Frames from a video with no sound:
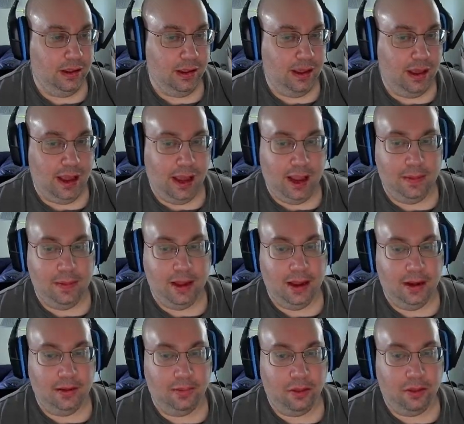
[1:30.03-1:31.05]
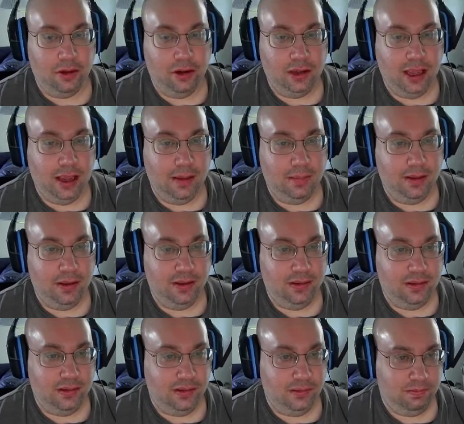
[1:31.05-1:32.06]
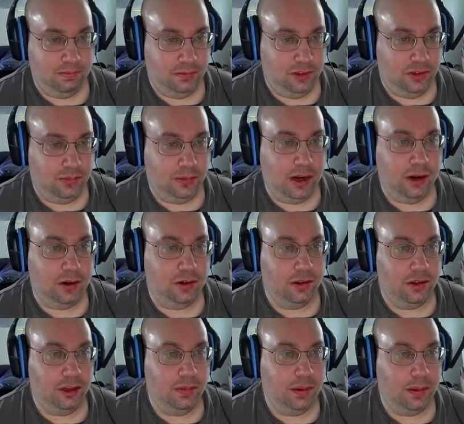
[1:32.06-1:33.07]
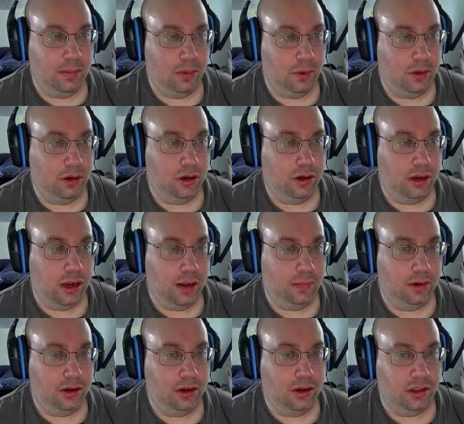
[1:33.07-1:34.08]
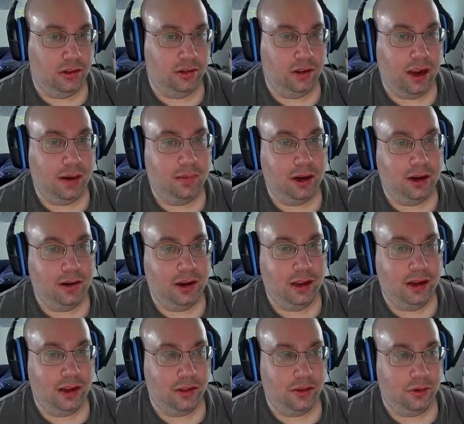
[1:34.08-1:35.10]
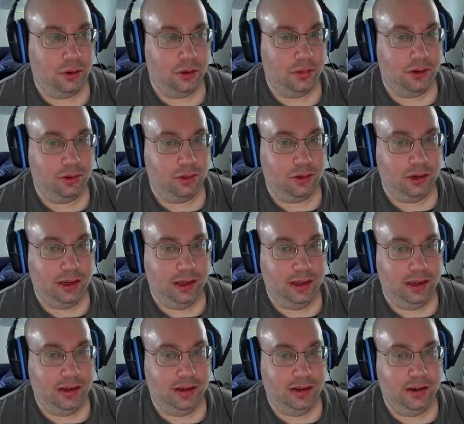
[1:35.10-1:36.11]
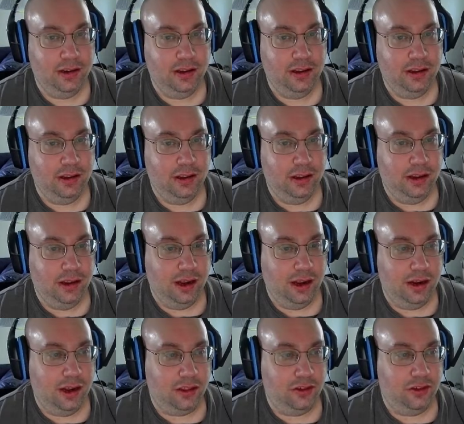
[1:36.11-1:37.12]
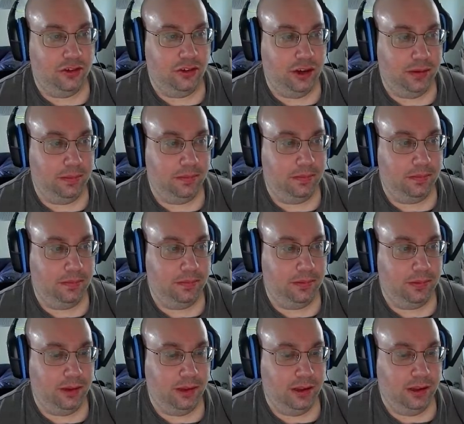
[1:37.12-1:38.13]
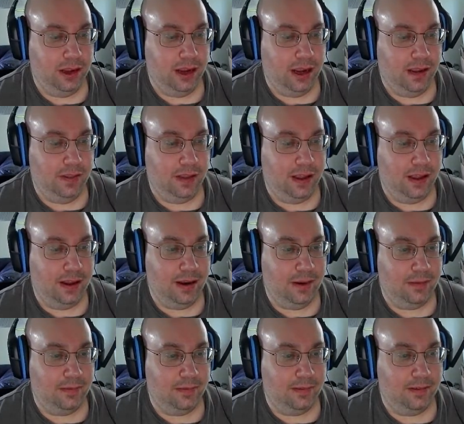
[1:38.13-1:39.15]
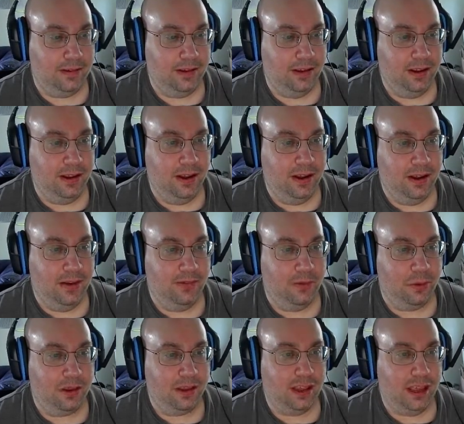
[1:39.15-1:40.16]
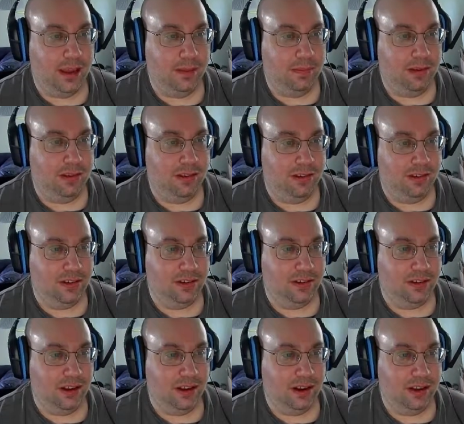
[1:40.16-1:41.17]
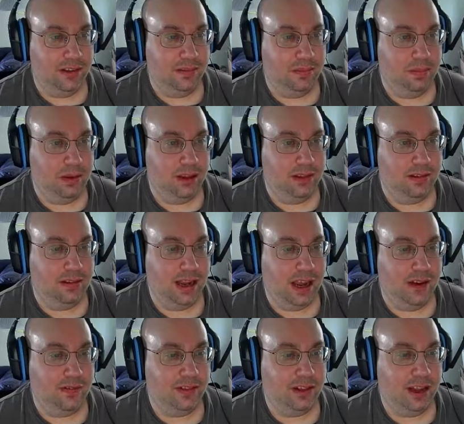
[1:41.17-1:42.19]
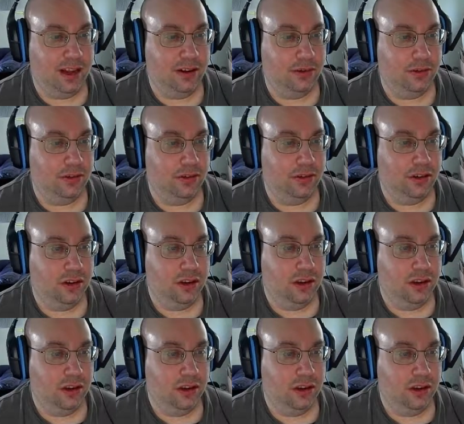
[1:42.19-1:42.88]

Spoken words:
And then third campus, spread out a little bit more. I put another library, another dormitory in, another gym, and then fourth campus is just a nice big staff lounge.